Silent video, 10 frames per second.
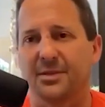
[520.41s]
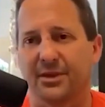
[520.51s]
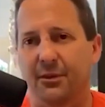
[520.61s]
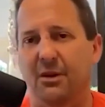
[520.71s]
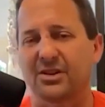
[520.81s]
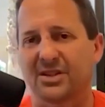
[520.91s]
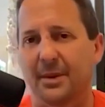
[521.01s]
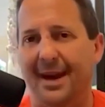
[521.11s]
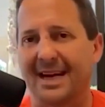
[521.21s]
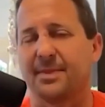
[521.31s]
but there are
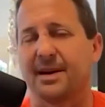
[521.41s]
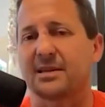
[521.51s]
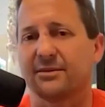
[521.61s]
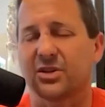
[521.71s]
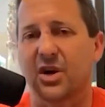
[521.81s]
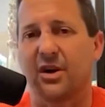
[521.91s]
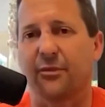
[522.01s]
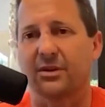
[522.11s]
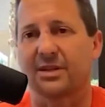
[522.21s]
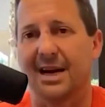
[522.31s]
some aspects of the
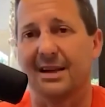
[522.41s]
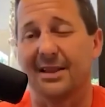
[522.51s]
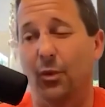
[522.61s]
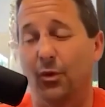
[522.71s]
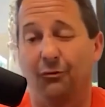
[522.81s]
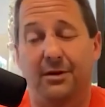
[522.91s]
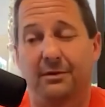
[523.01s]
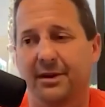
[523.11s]
software side that work with.